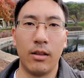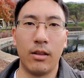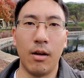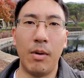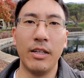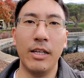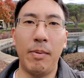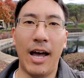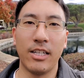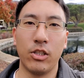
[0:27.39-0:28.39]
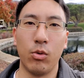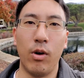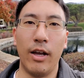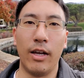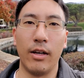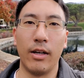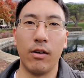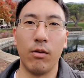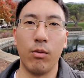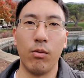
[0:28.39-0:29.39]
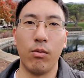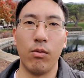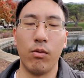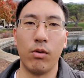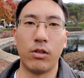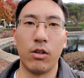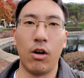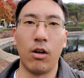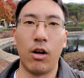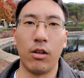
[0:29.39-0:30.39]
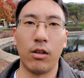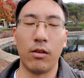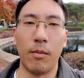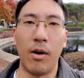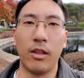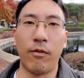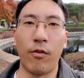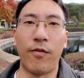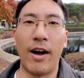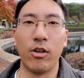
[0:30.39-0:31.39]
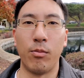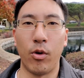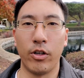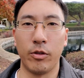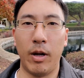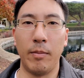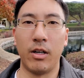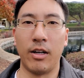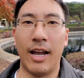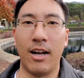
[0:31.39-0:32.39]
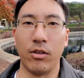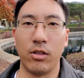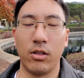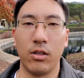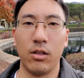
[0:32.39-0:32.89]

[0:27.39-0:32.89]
The month he passed away was the month of our final mortgage payment on the house.